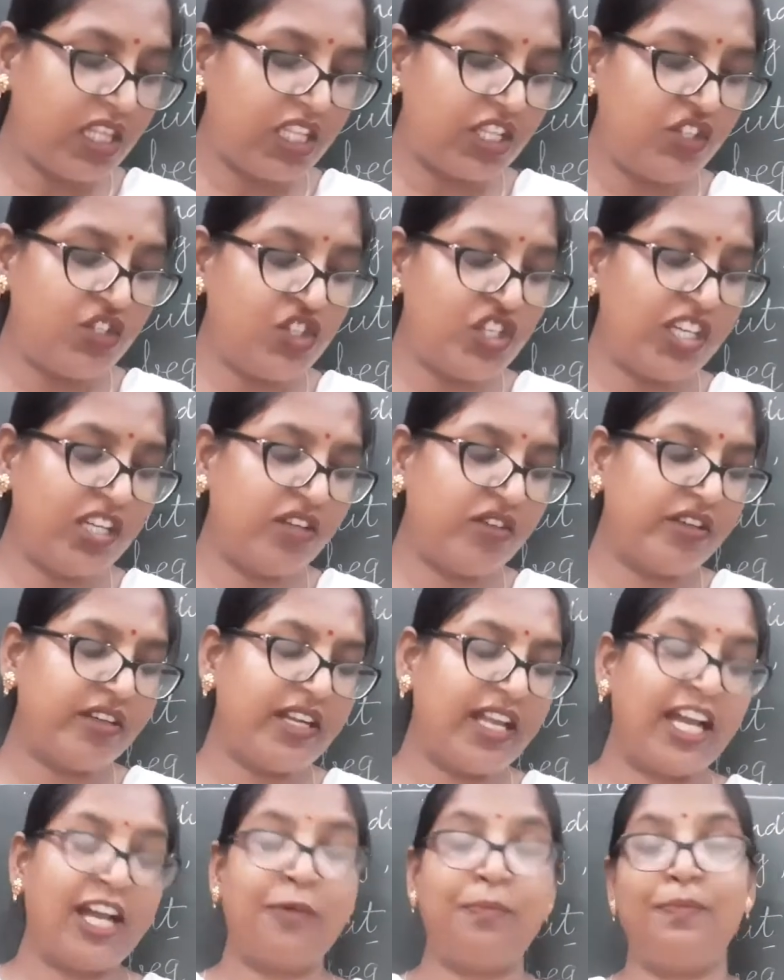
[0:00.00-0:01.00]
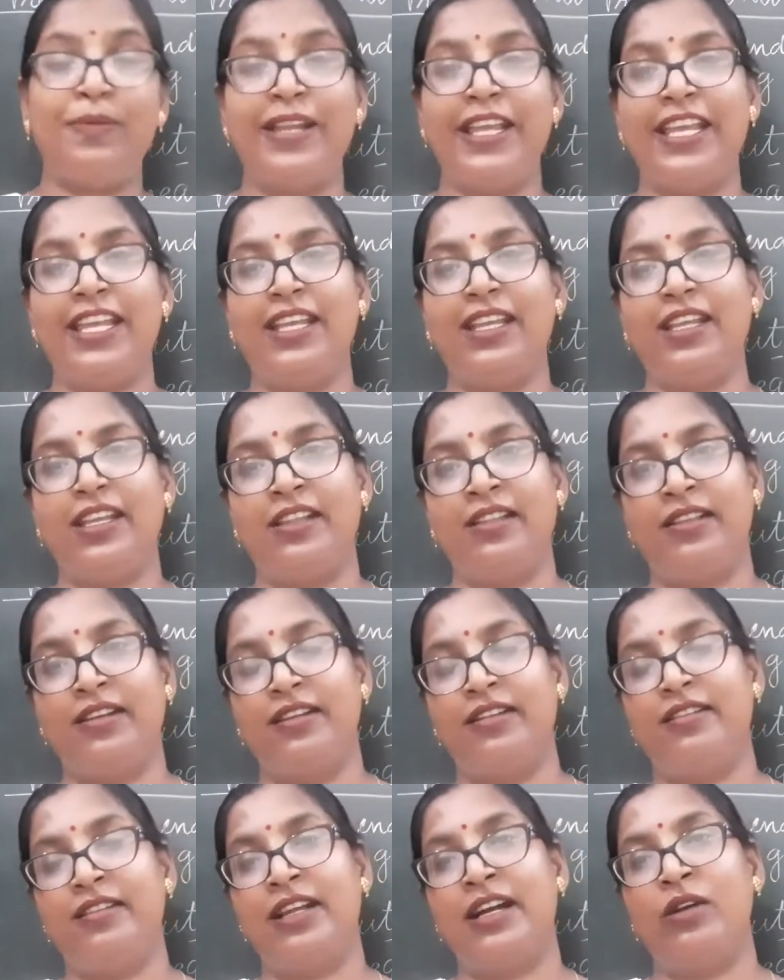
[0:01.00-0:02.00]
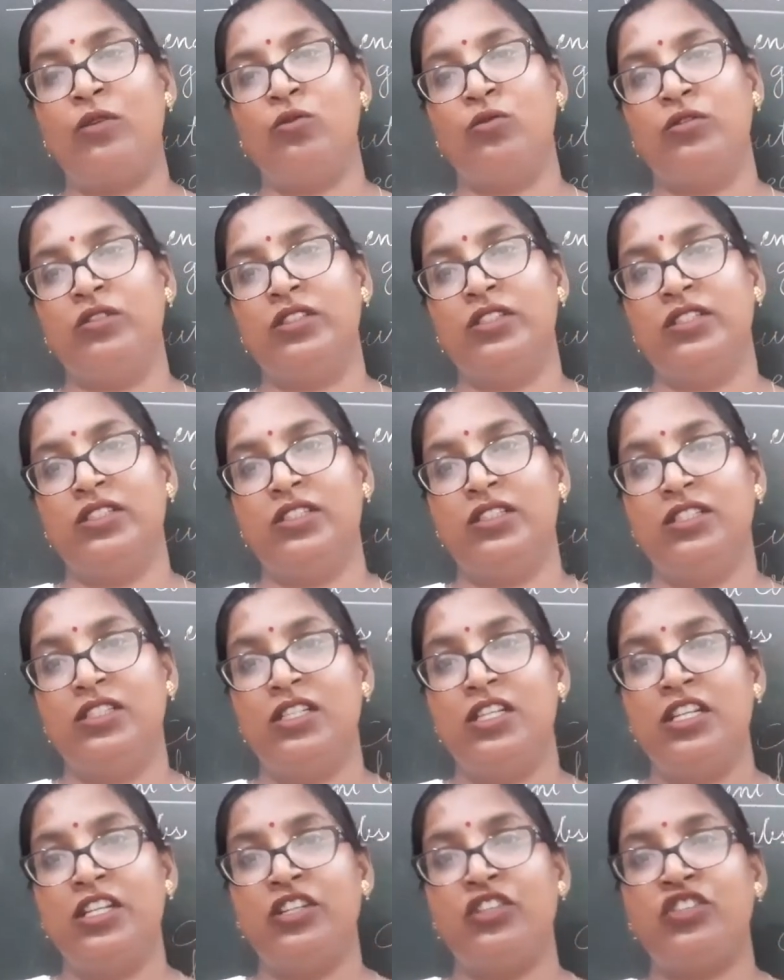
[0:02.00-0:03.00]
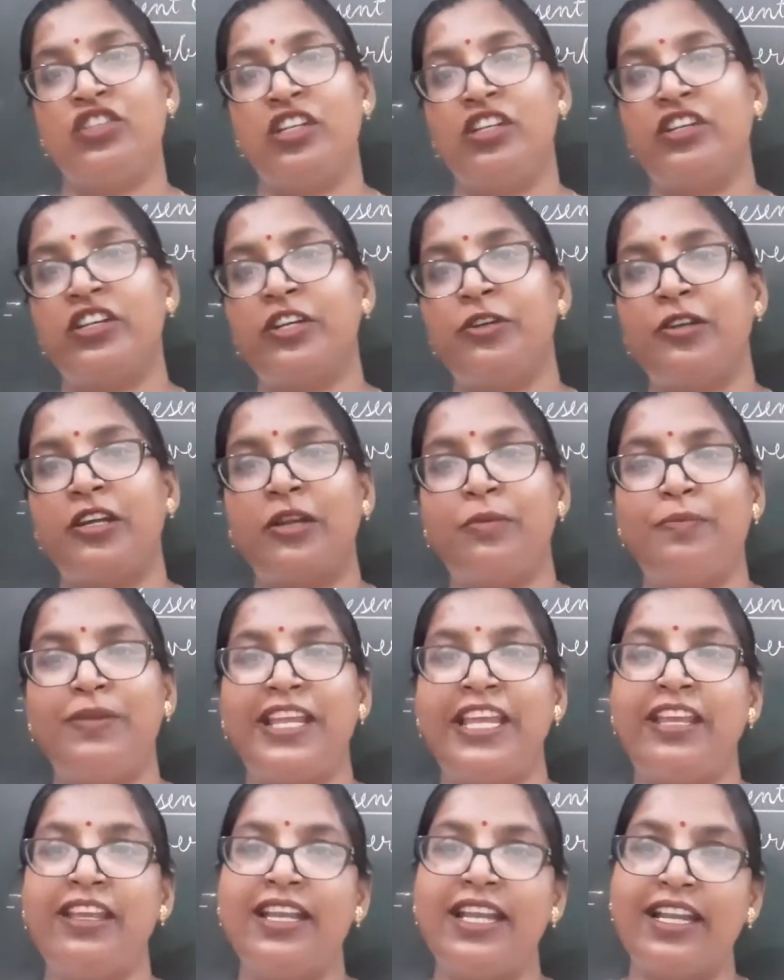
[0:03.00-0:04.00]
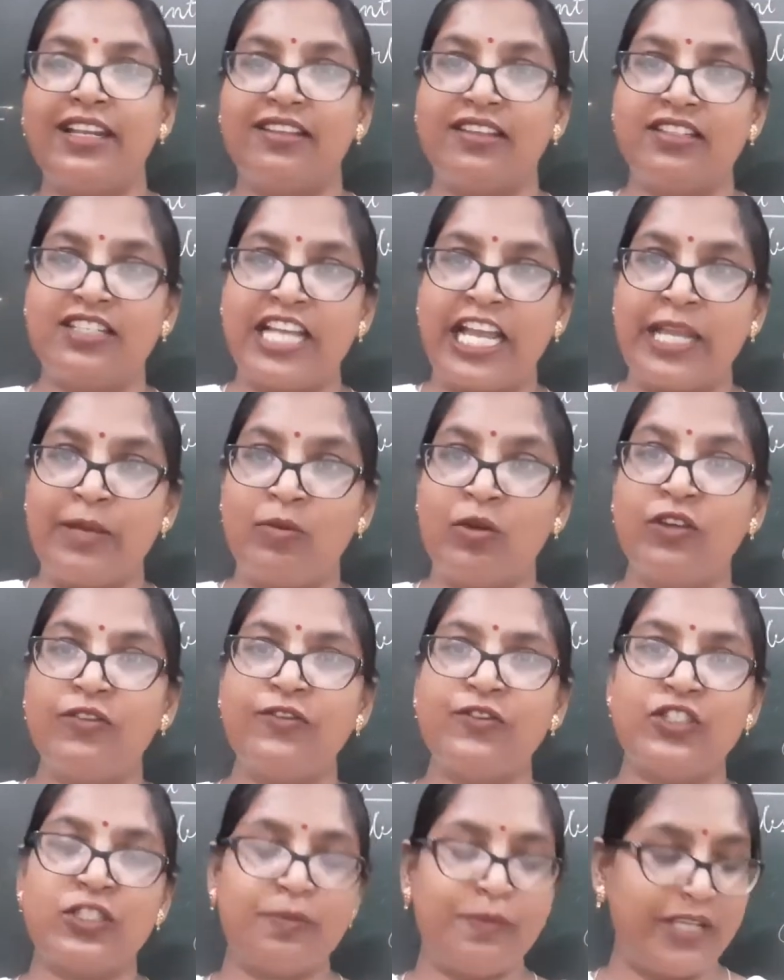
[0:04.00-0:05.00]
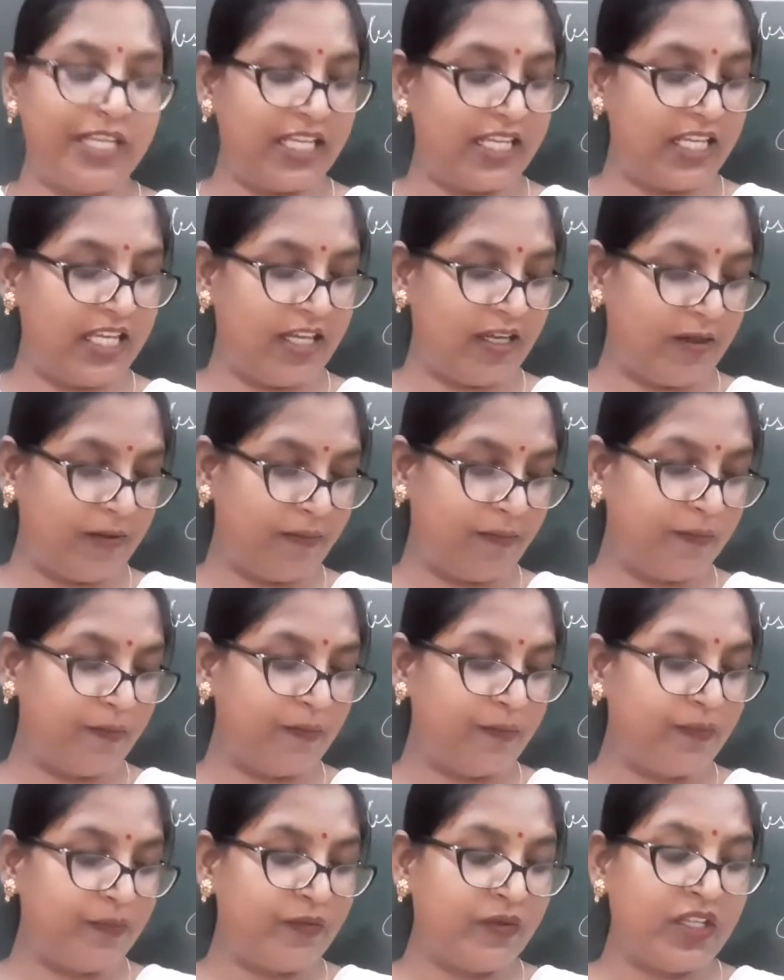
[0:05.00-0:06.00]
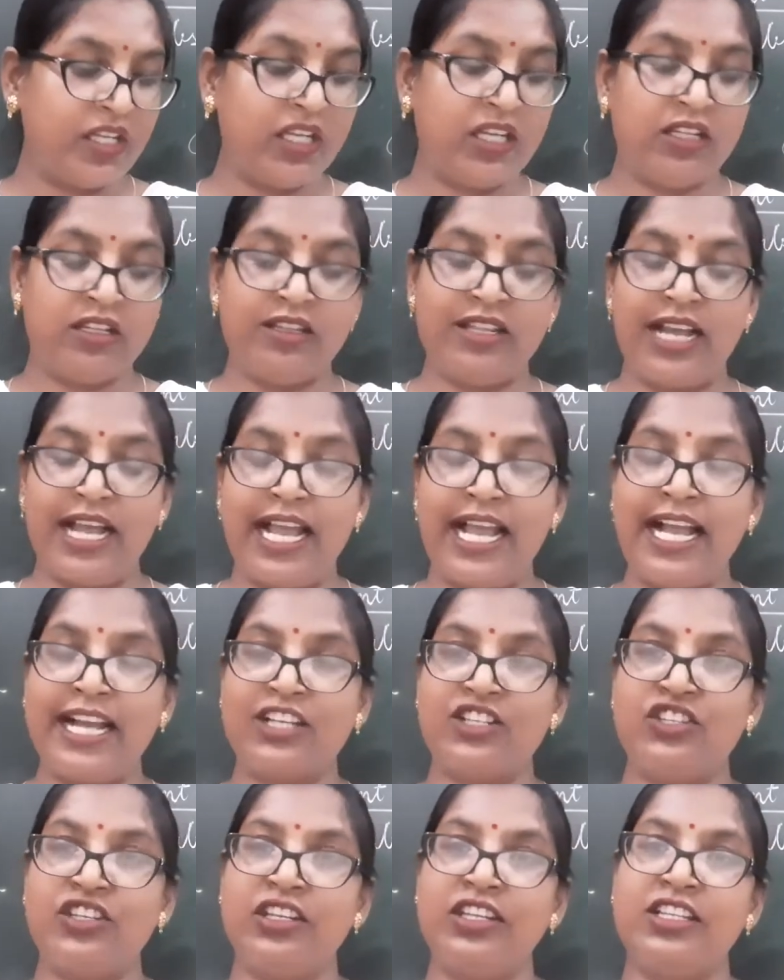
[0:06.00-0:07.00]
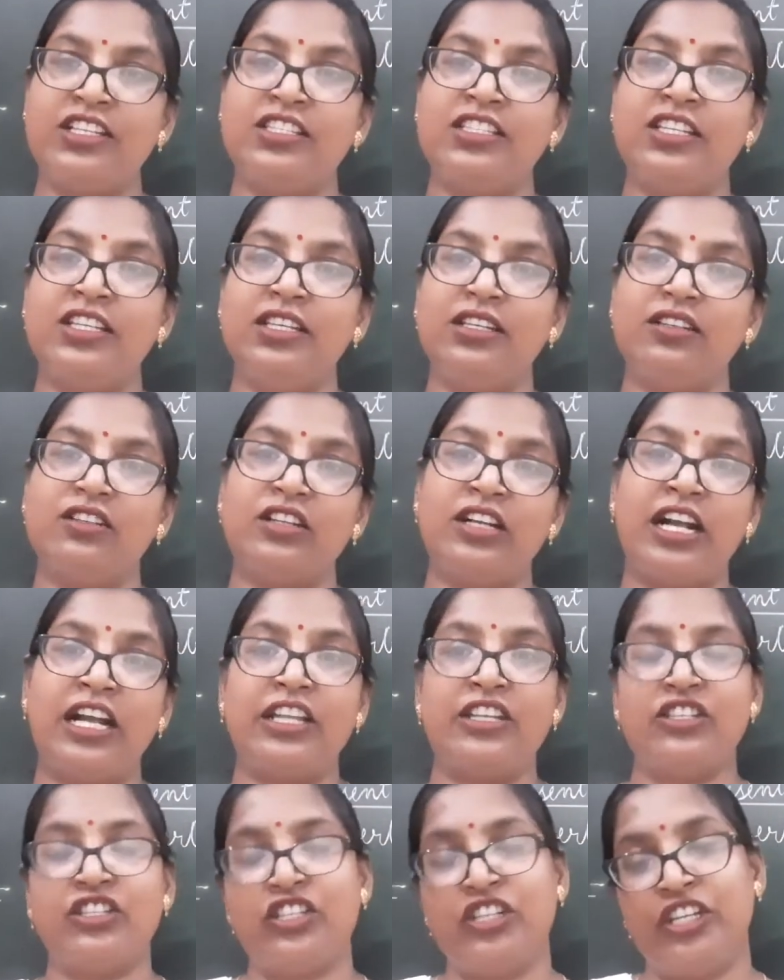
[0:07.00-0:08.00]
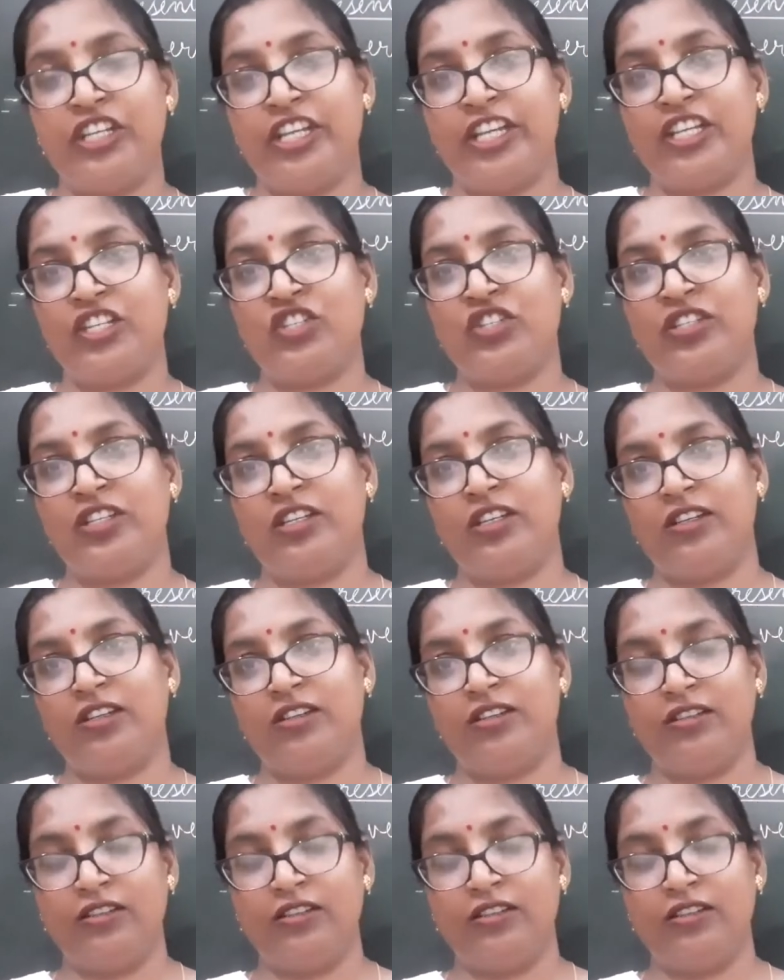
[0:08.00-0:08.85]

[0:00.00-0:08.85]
Children are playing in the ground. Children are playing at the time of speaking. The action is in continuation.